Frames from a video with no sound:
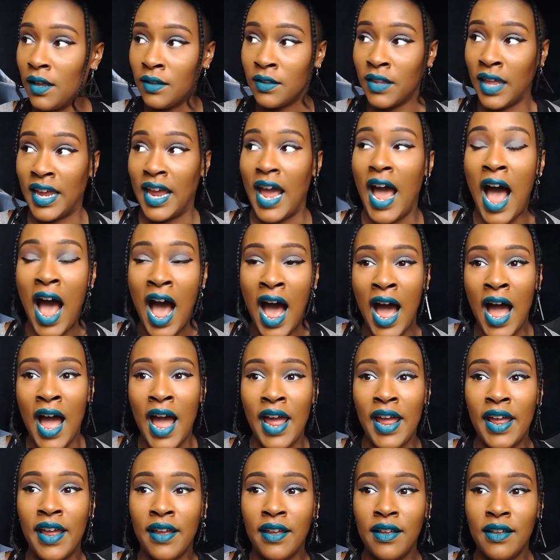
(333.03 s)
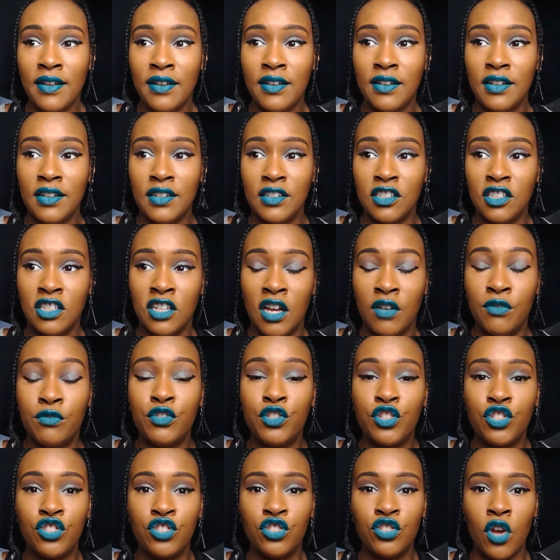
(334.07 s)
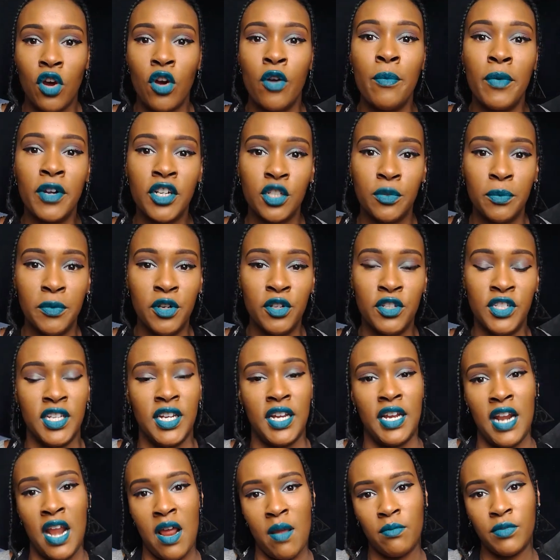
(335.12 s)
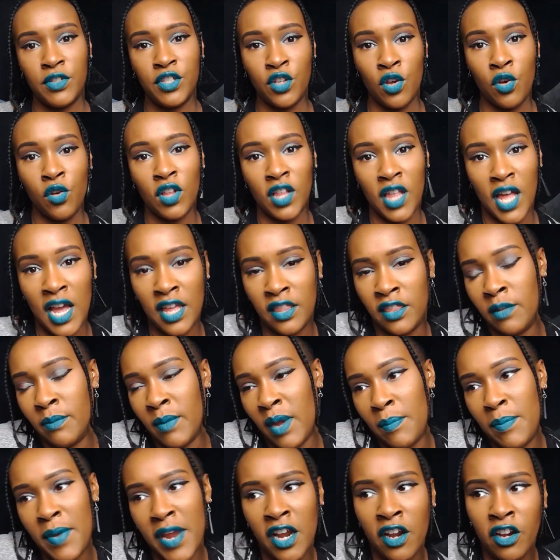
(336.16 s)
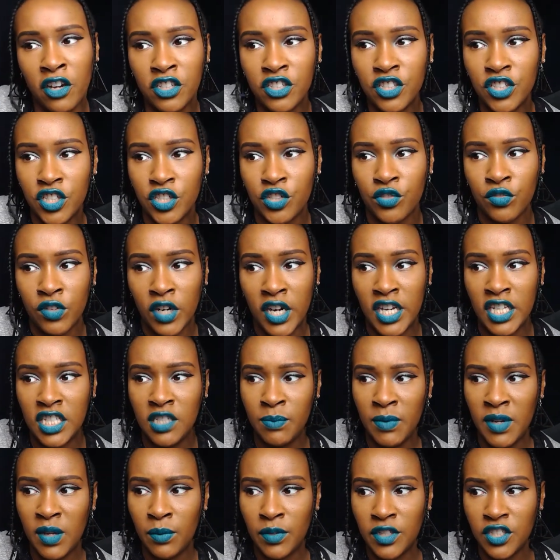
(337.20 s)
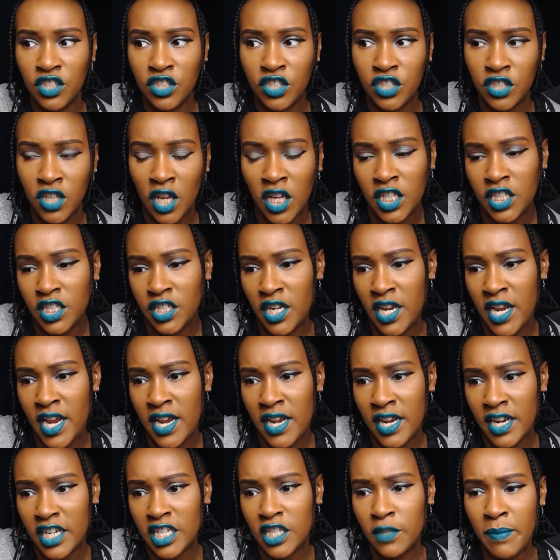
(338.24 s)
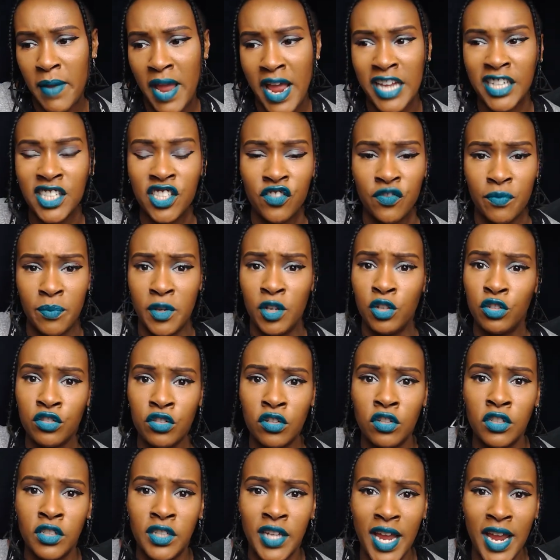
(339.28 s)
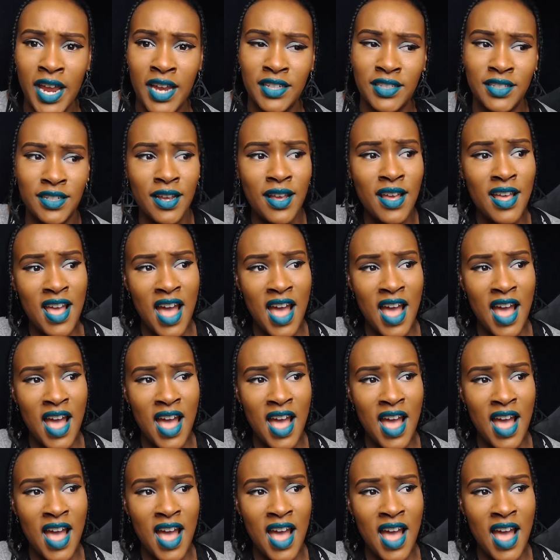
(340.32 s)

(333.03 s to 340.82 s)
like, I love so much music, and I'm so glad that my parents just raised me with such an expansive musical taste.